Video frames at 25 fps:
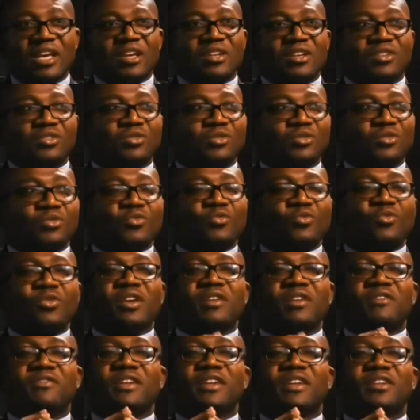So we
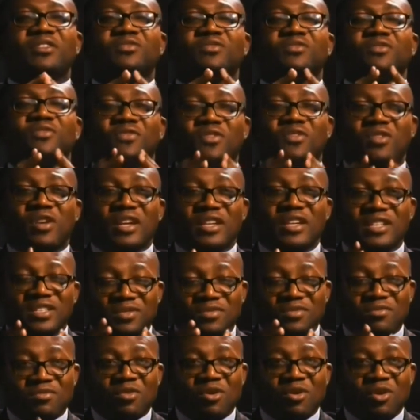have had to
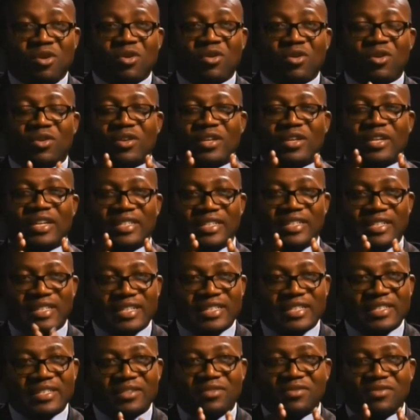focus more on
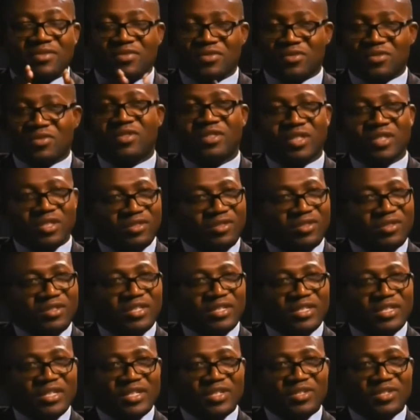addressing food
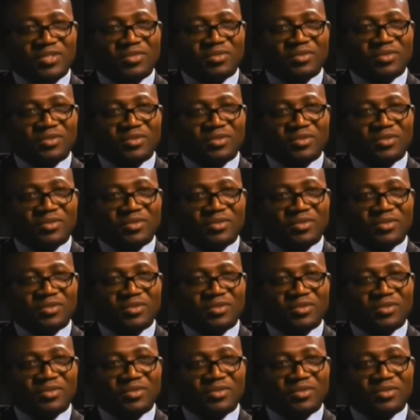security issues.